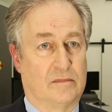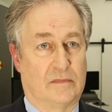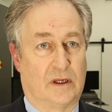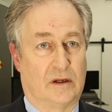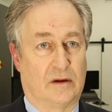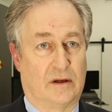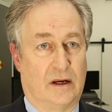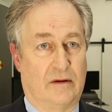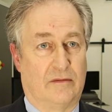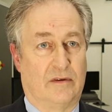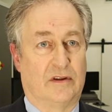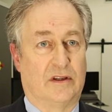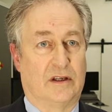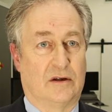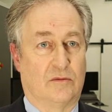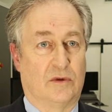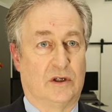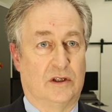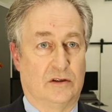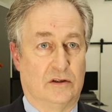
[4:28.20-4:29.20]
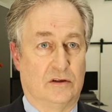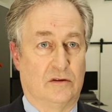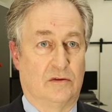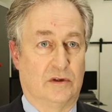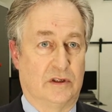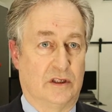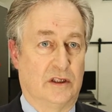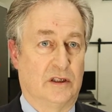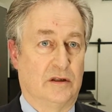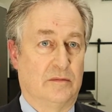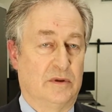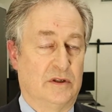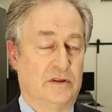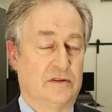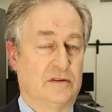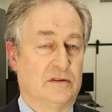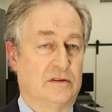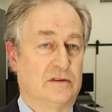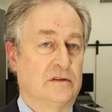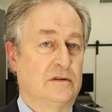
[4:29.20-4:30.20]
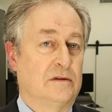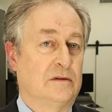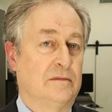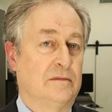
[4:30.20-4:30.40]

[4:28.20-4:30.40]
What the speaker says: everything we do within the business.